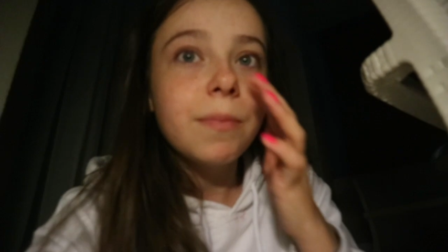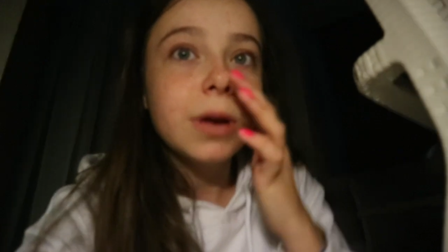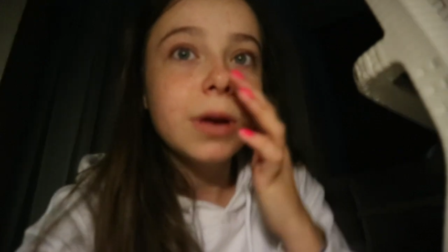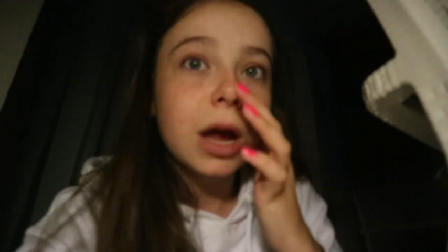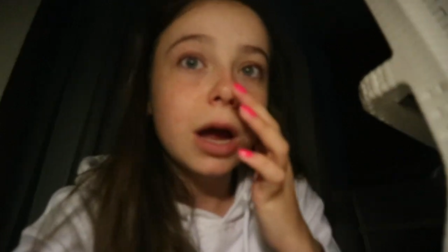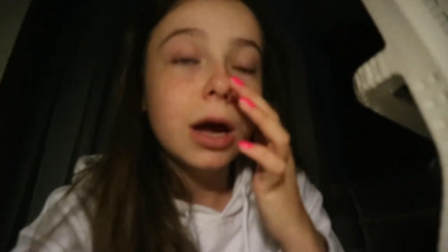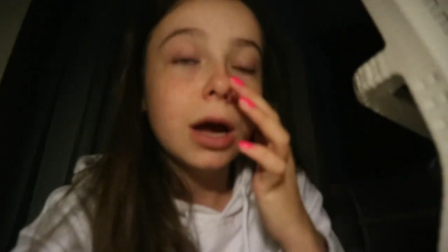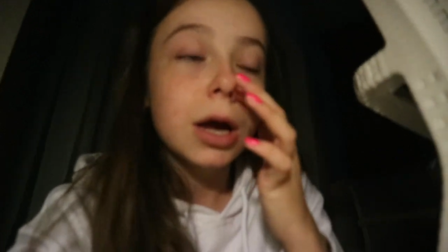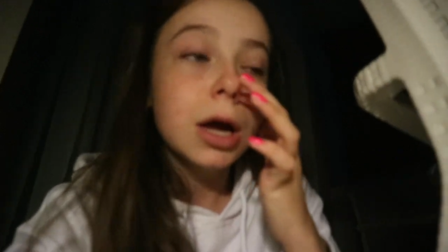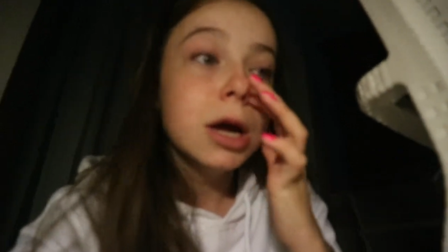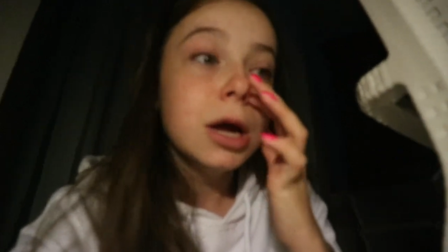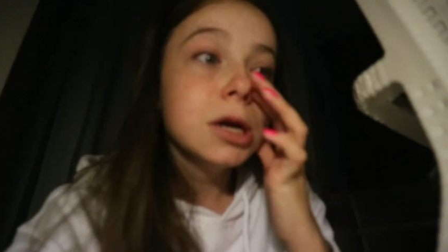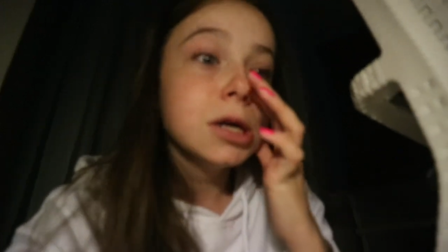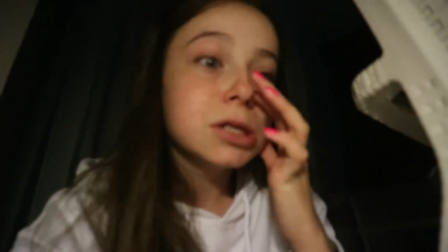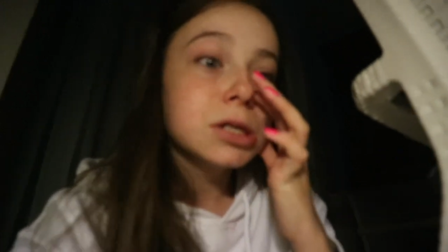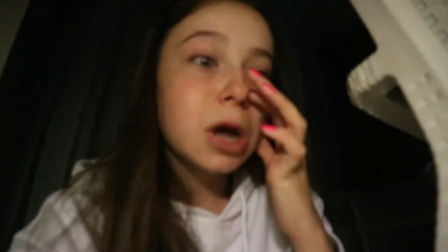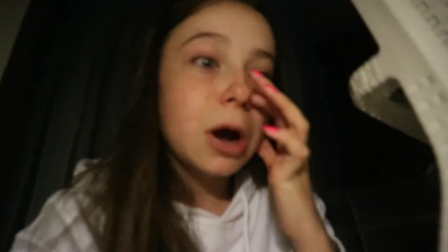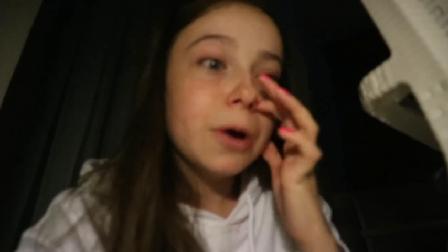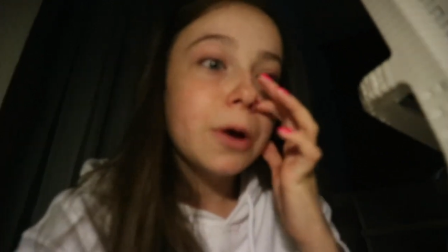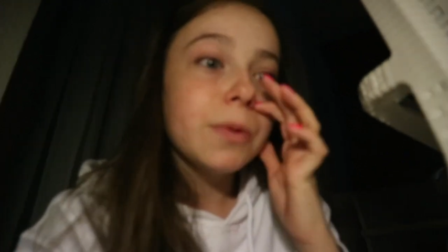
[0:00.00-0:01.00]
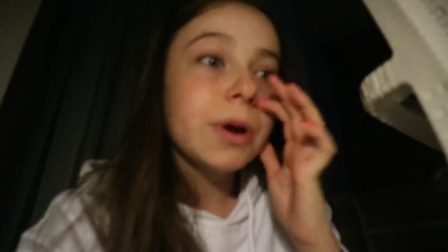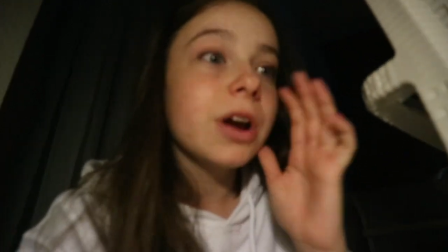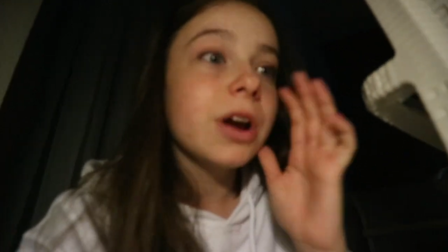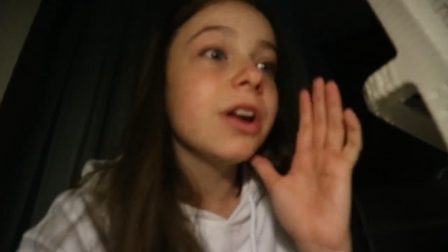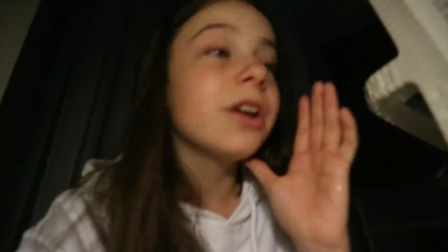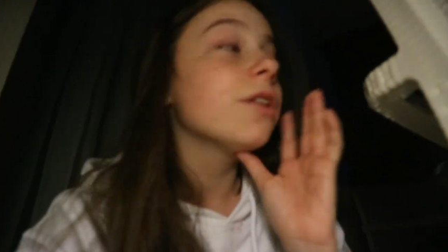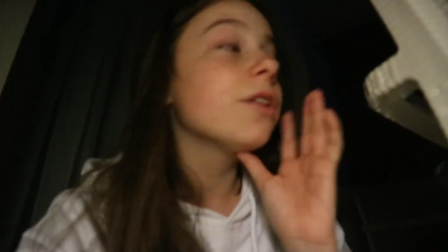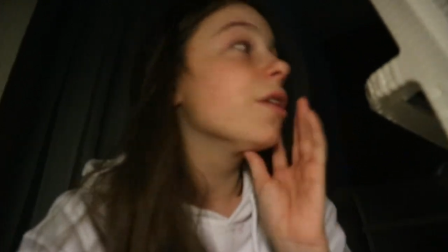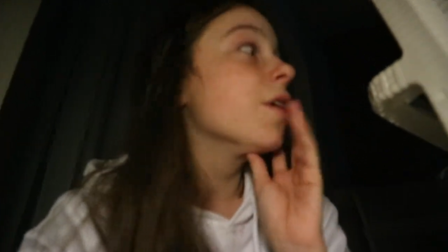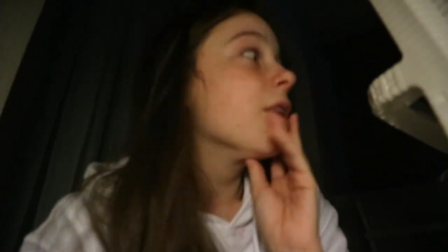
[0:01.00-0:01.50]
But yeah, so I'm
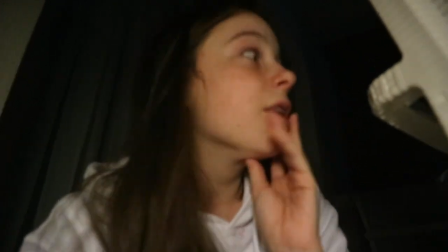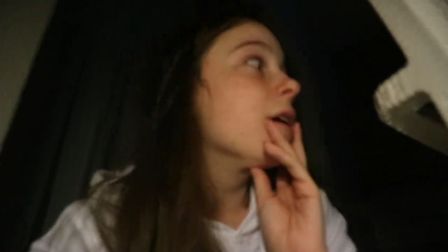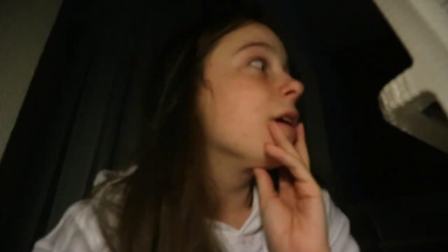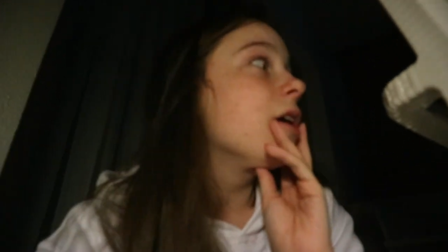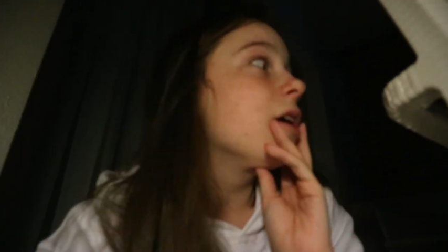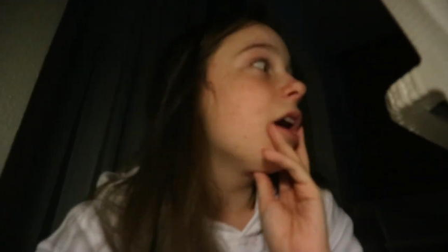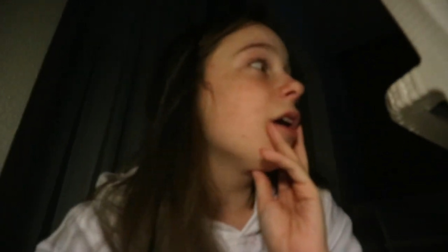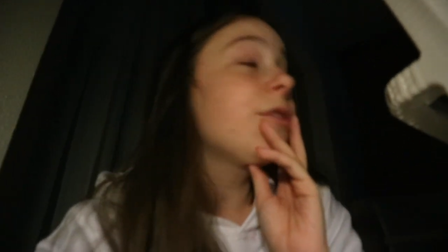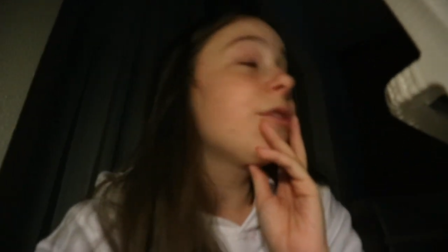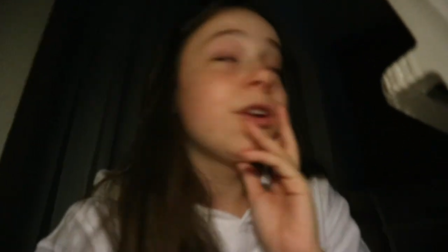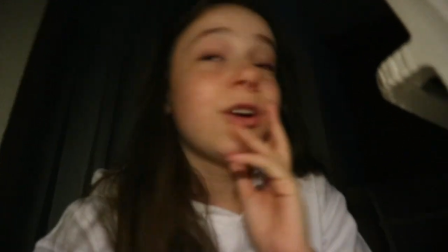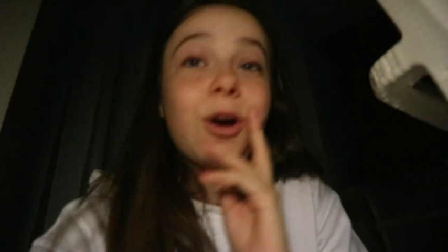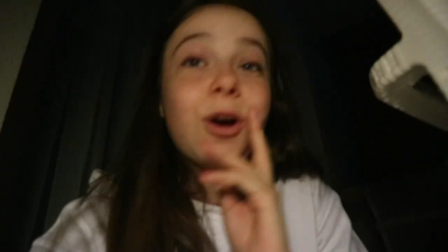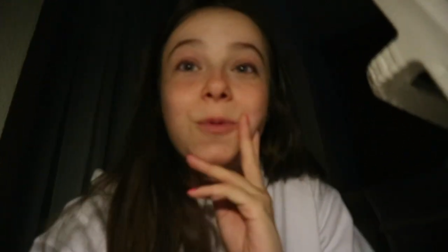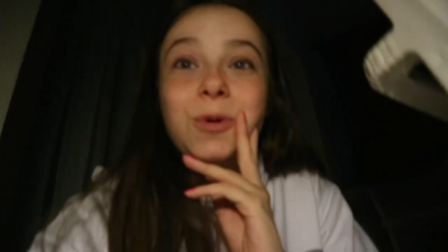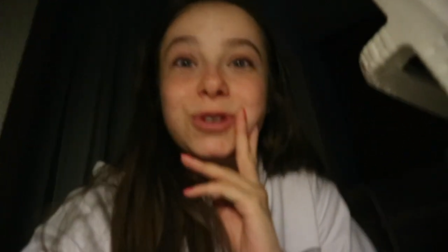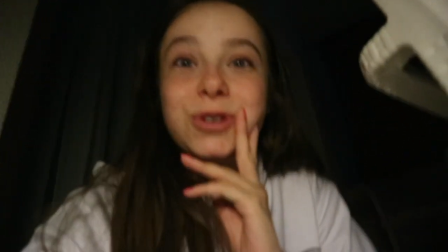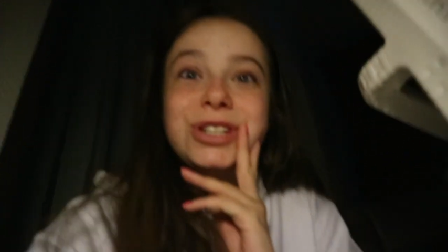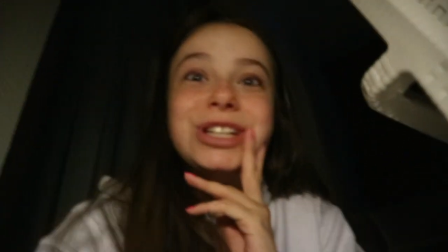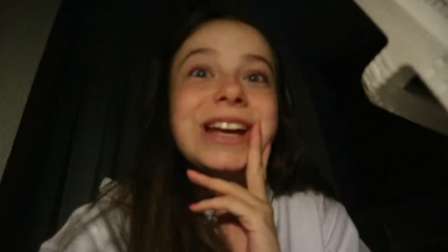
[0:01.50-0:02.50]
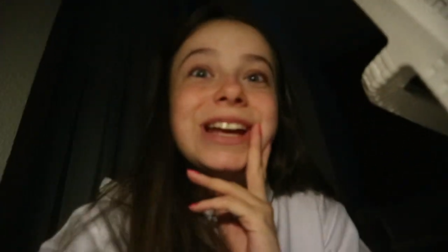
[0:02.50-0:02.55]
gonna go watch